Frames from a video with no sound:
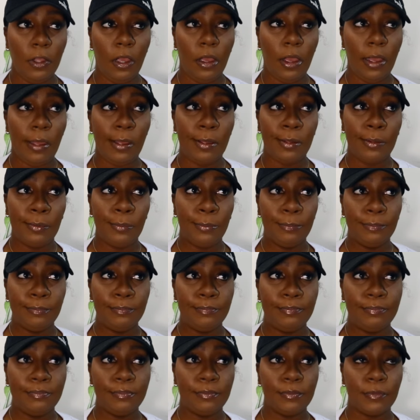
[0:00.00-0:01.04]

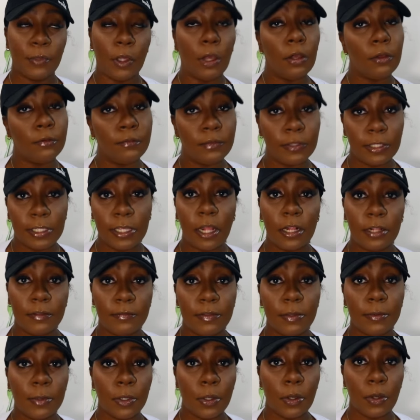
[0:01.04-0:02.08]
Um, hopefully all
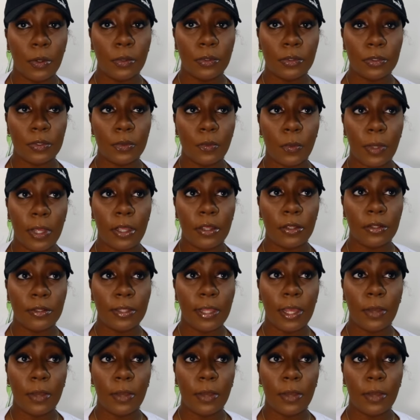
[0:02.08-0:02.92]
of them goes well.